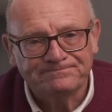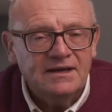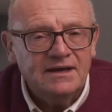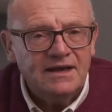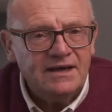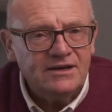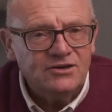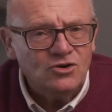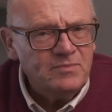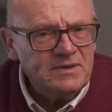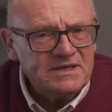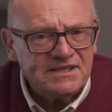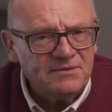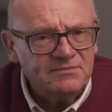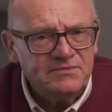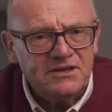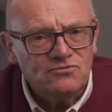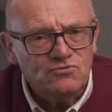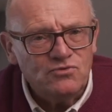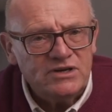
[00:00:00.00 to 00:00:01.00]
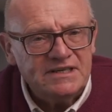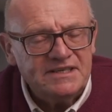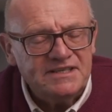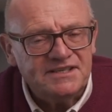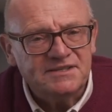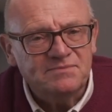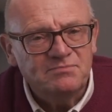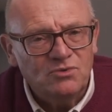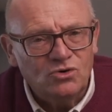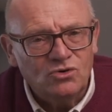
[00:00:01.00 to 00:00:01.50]
It could be something really
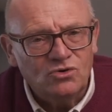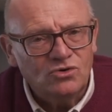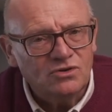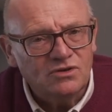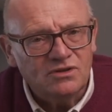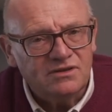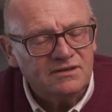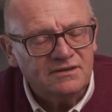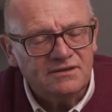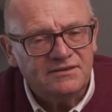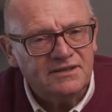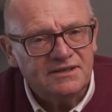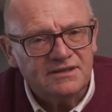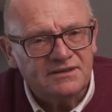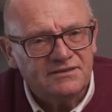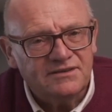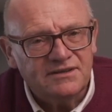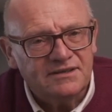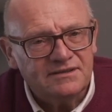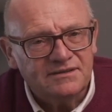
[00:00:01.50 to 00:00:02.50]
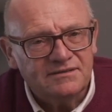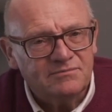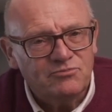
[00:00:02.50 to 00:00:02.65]
small that, that